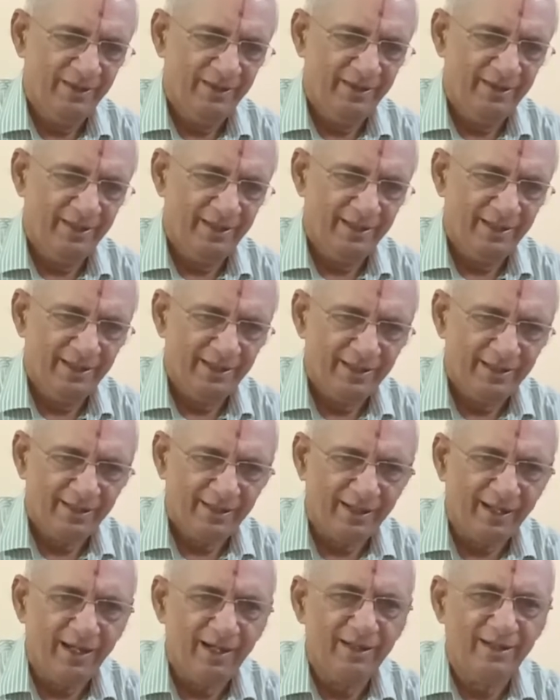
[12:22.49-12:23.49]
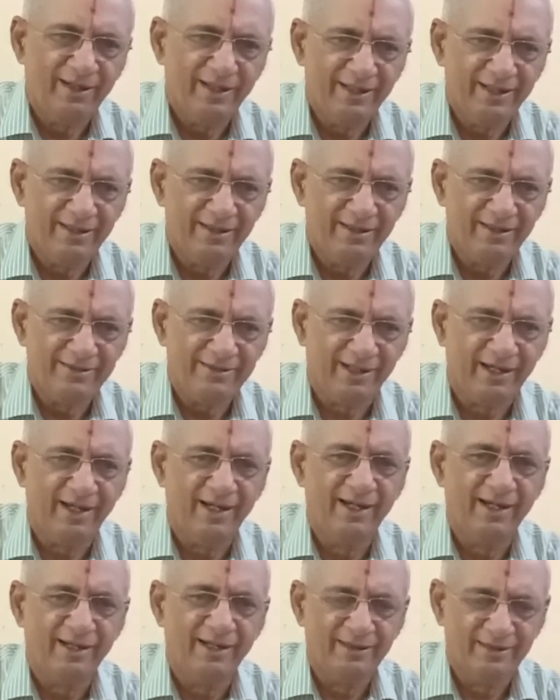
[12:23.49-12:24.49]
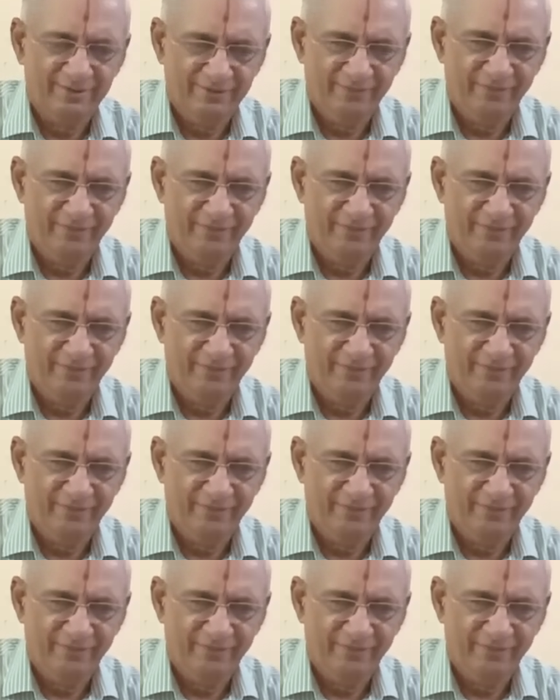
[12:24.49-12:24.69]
A rag like Sahana,